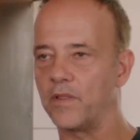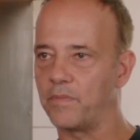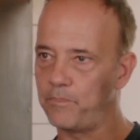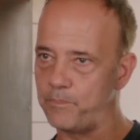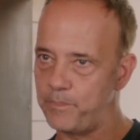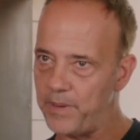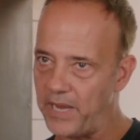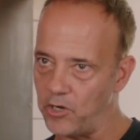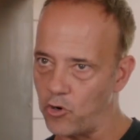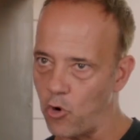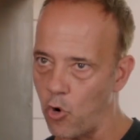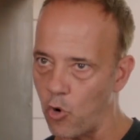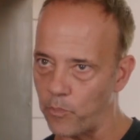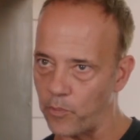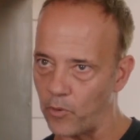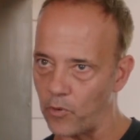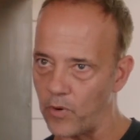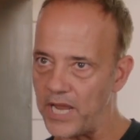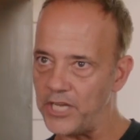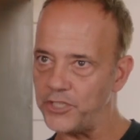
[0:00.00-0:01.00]
with big
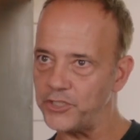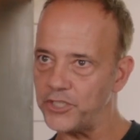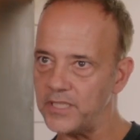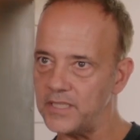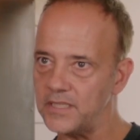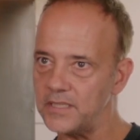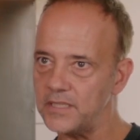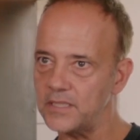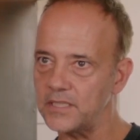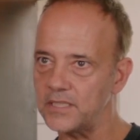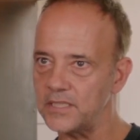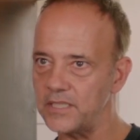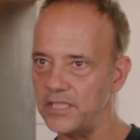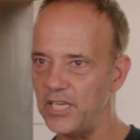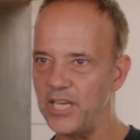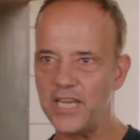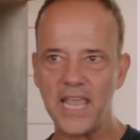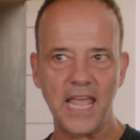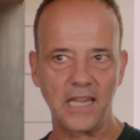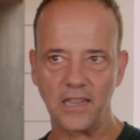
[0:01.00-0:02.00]
corporations,
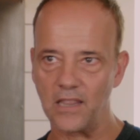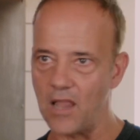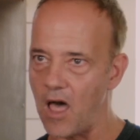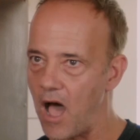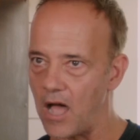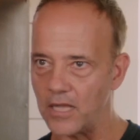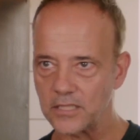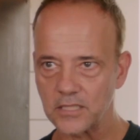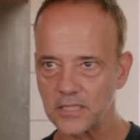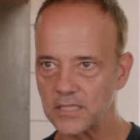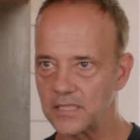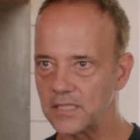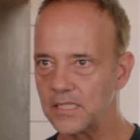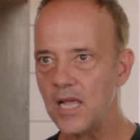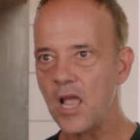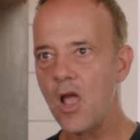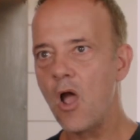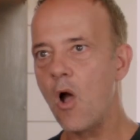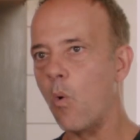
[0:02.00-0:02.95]
you get lost.